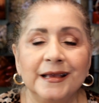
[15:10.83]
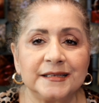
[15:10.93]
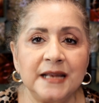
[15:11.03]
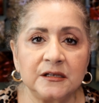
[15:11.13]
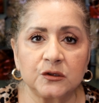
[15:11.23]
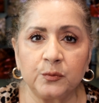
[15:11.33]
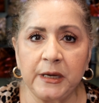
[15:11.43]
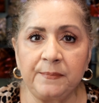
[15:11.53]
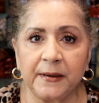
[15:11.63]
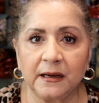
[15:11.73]
it's not
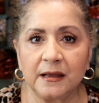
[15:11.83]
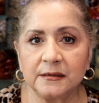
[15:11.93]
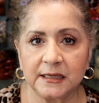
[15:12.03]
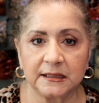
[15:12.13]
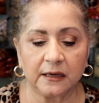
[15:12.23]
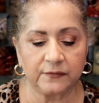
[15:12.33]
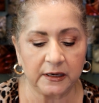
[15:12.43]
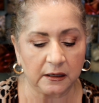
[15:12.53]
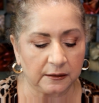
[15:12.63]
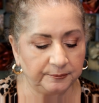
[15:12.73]
sweet, but it kind of tastes like
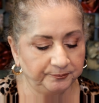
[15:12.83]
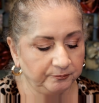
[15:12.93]
vanilla.